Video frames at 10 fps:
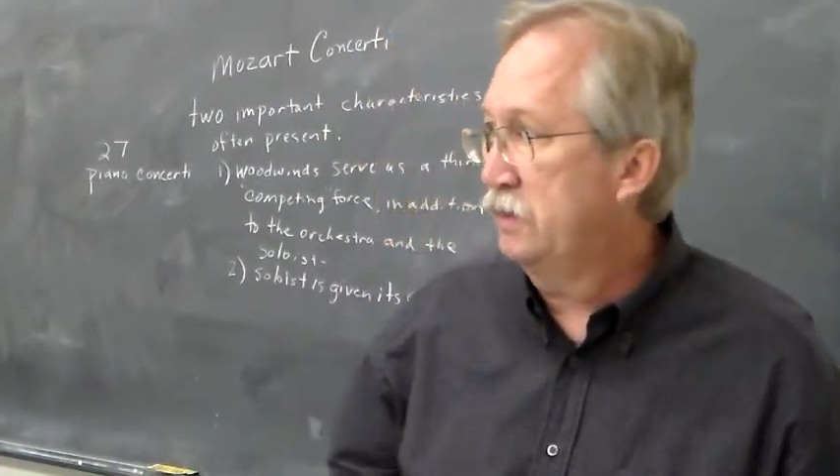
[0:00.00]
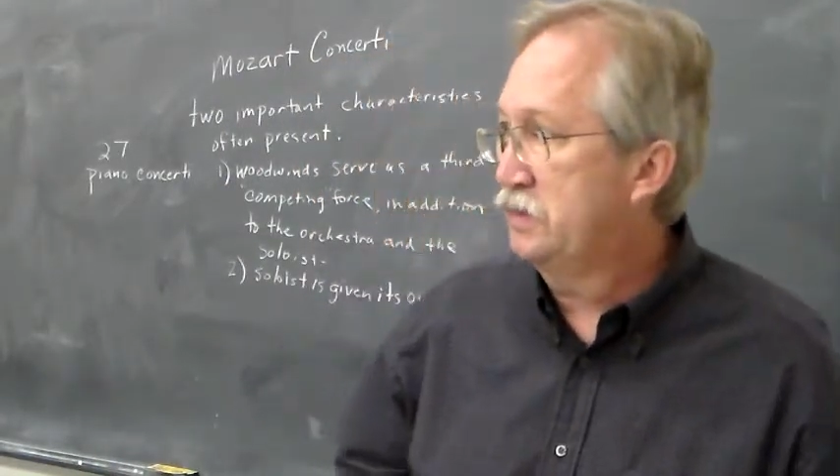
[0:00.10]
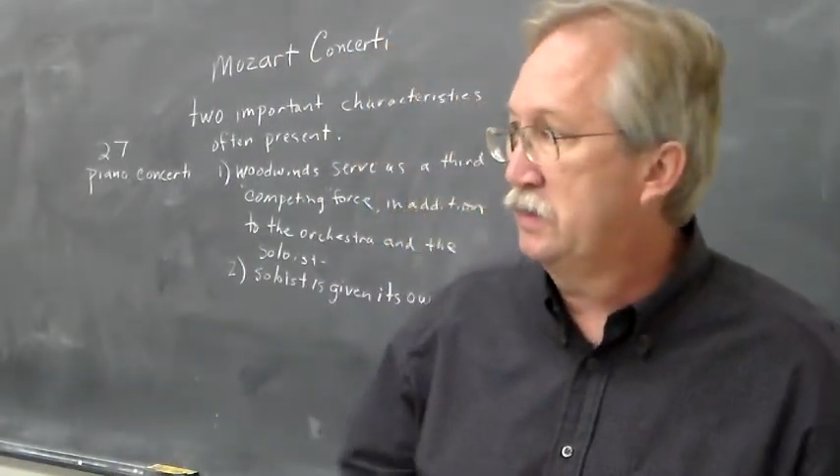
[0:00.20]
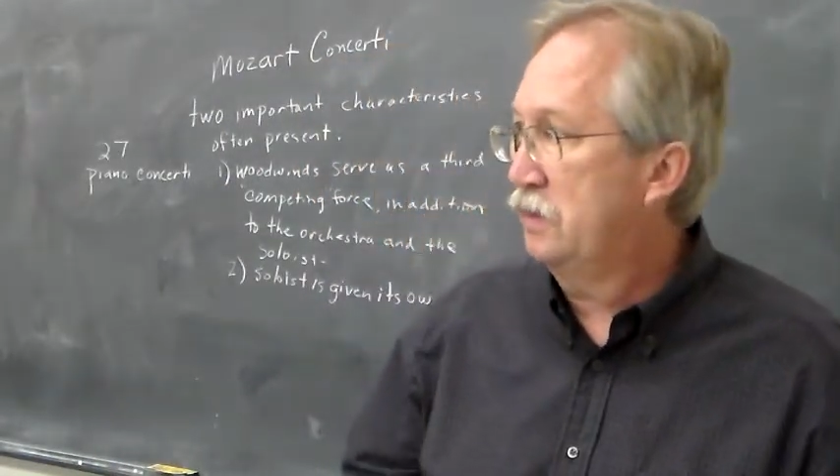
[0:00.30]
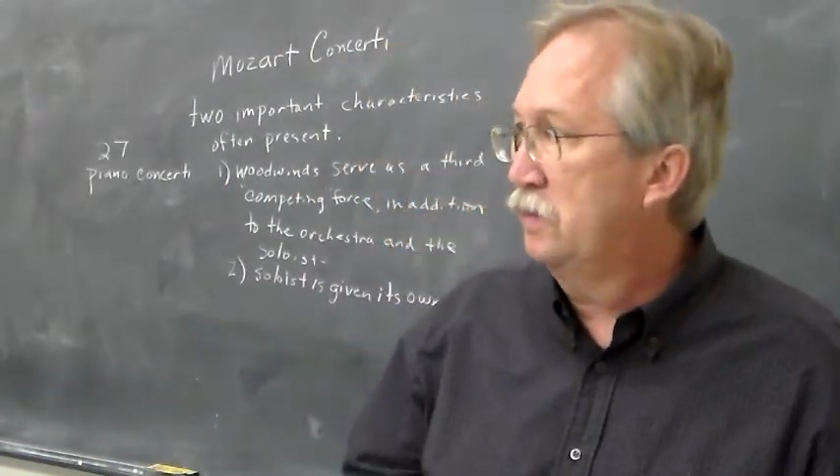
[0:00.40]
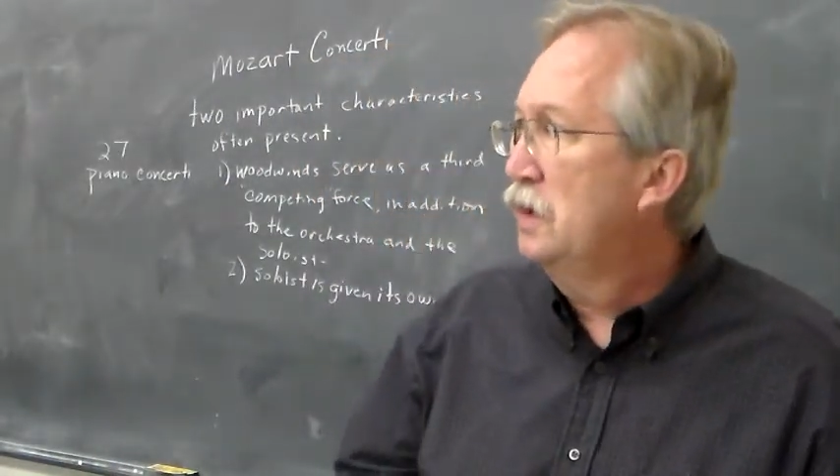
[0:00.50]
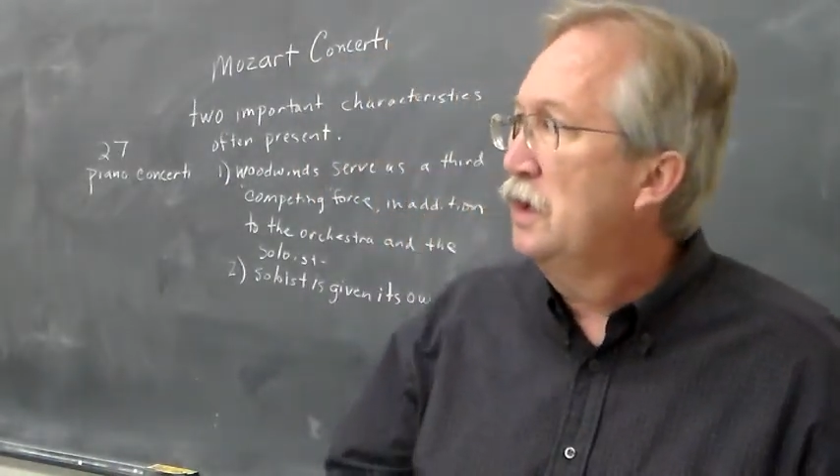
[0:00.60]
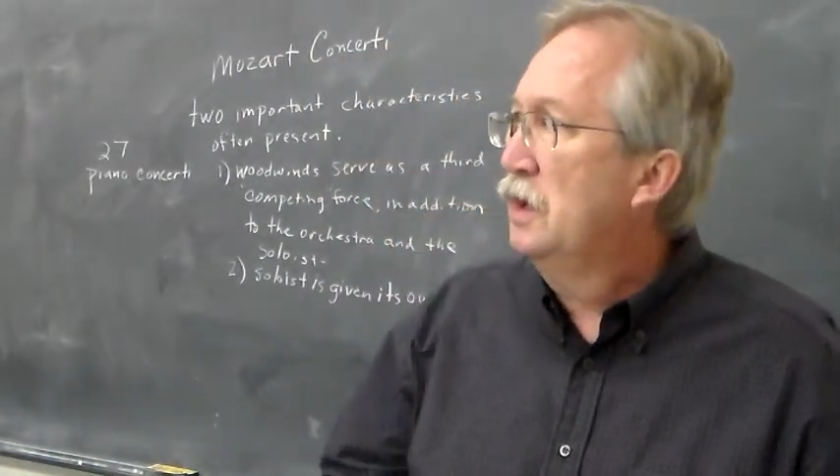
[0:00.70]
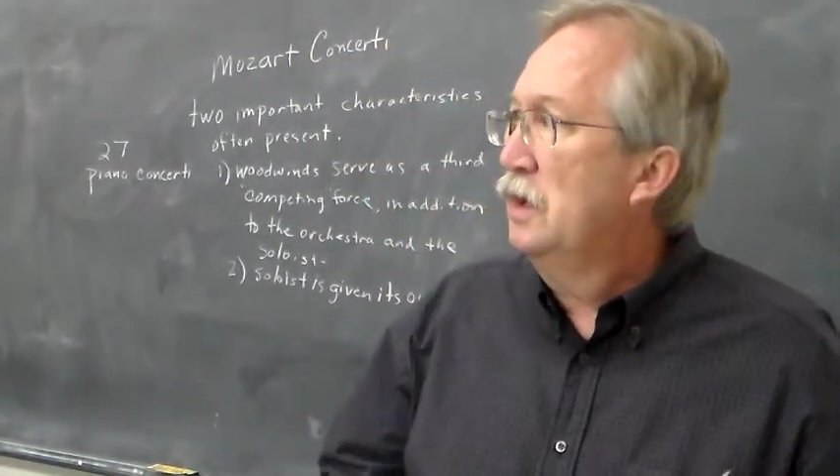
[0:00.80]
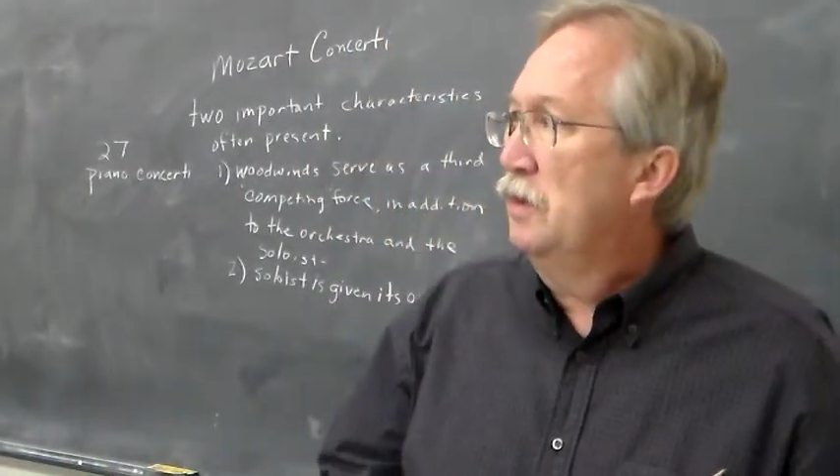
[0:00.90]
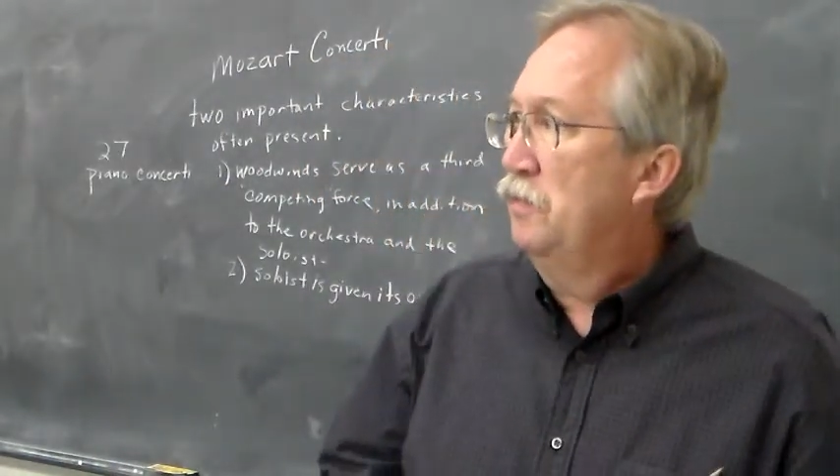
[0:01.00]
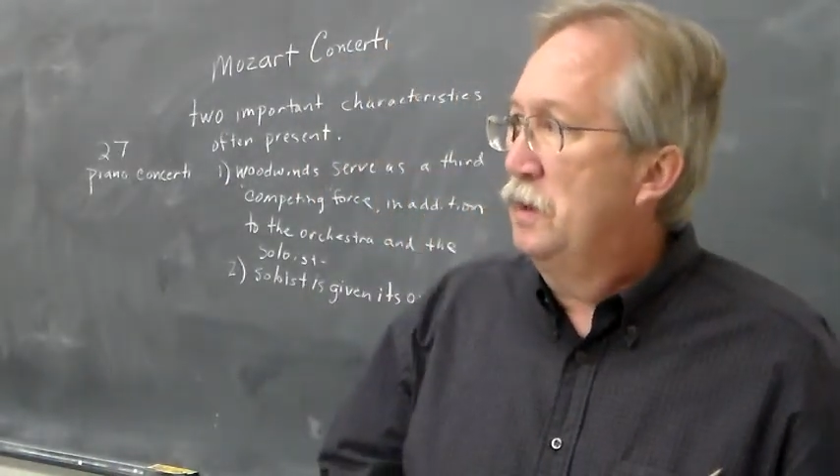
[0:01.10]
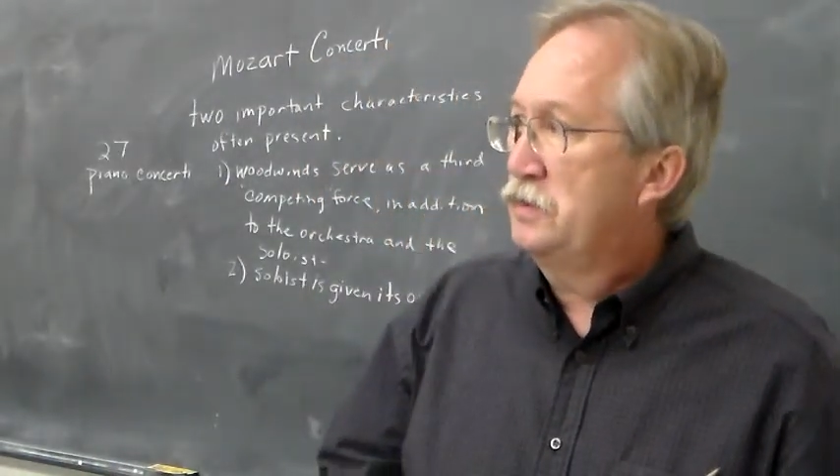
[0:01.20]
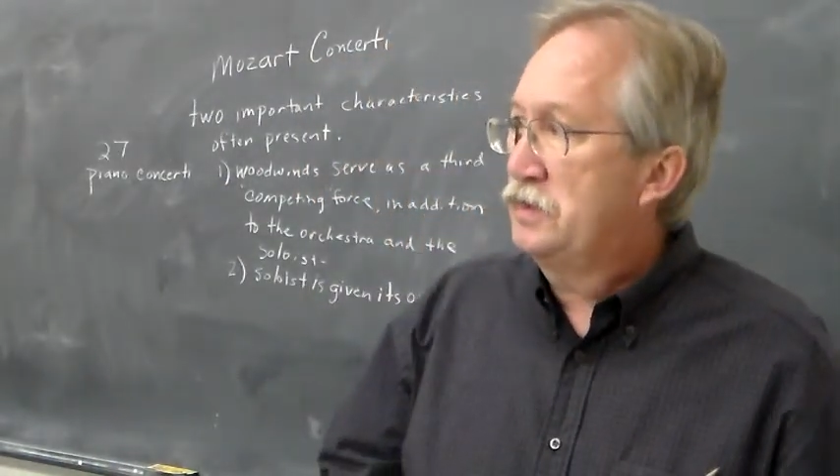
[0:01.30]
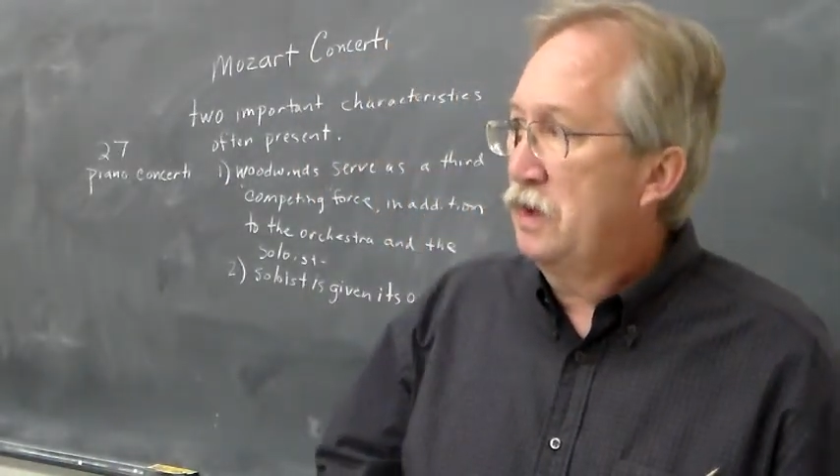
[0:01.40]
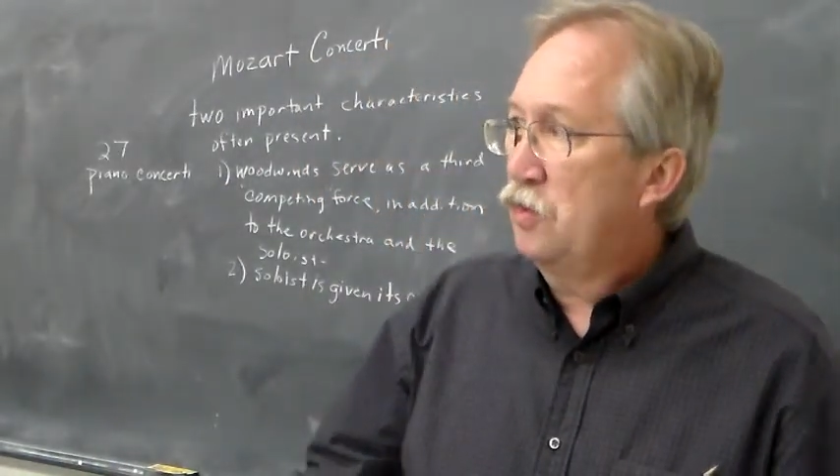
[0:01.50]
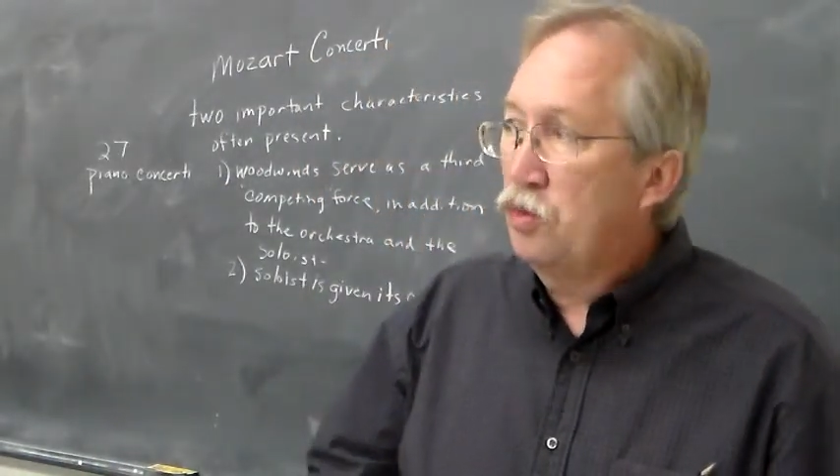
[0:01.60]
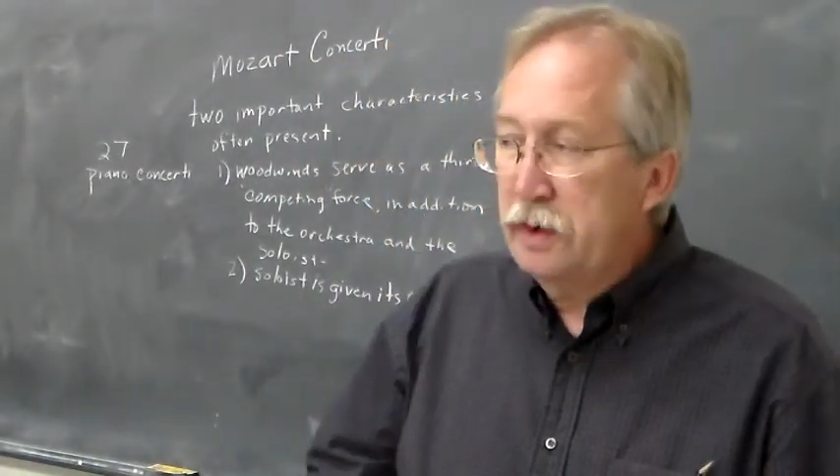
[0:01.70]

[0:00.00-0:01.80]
And so Mozart